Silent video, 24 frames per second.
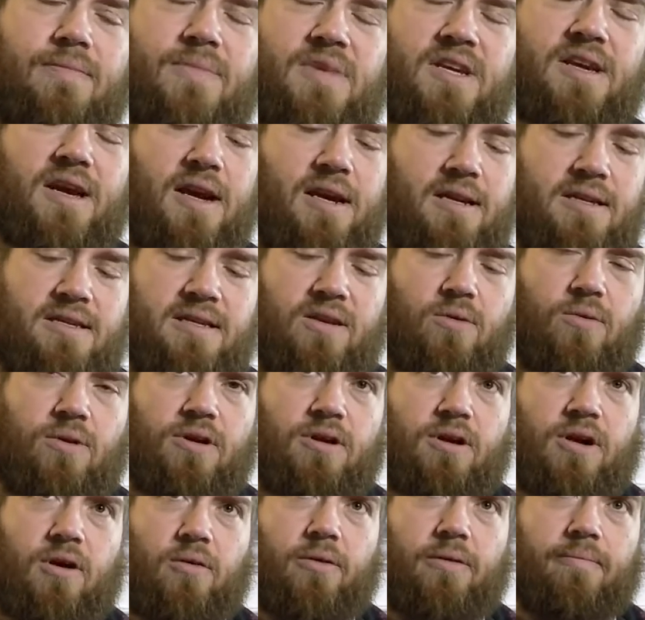to kind of see where
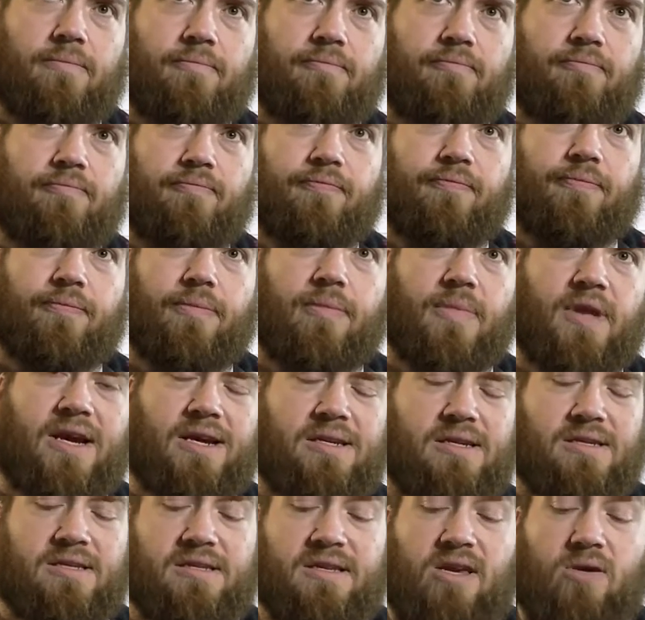you're going,
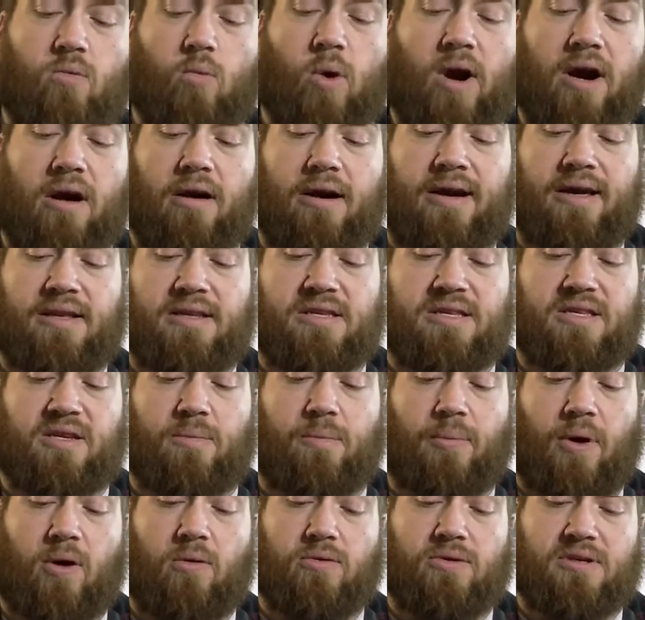like to see where it's
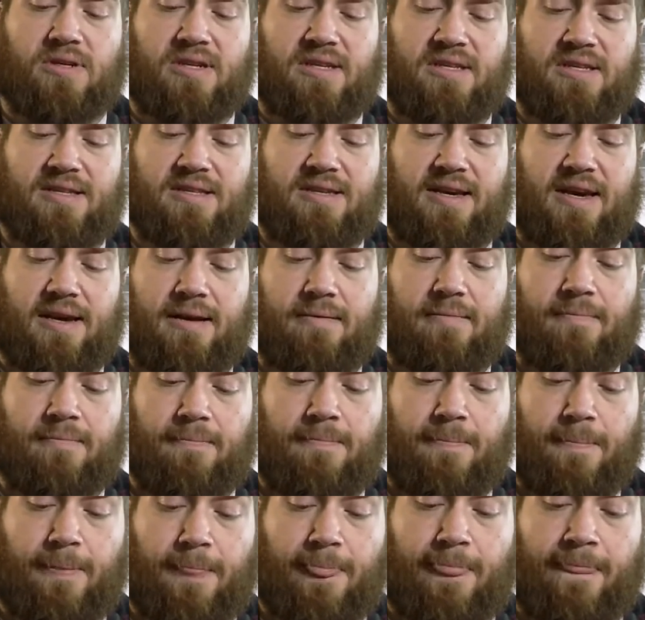supposed to sit.
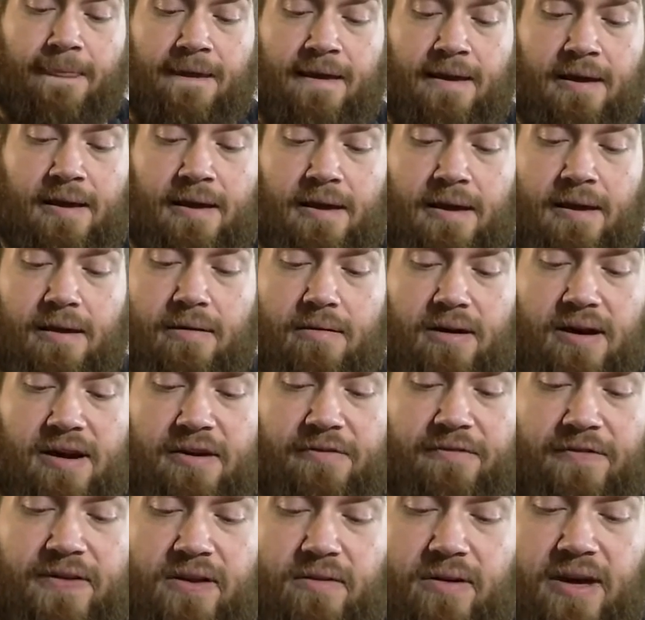Like,
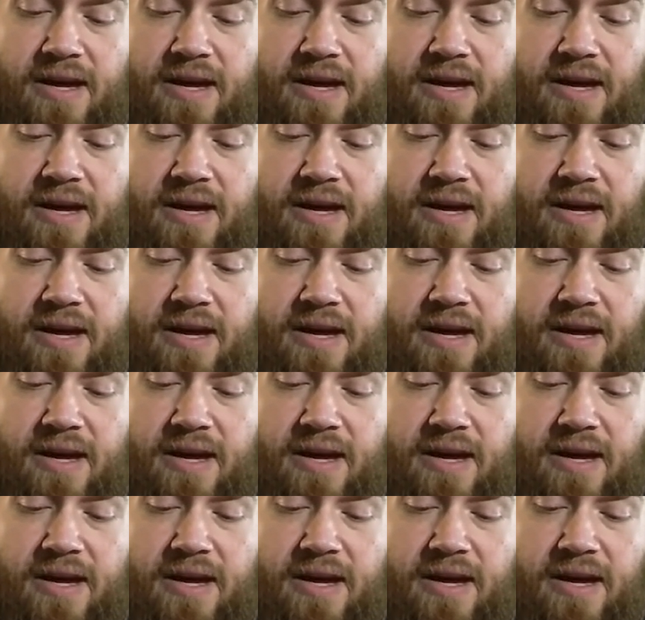I feel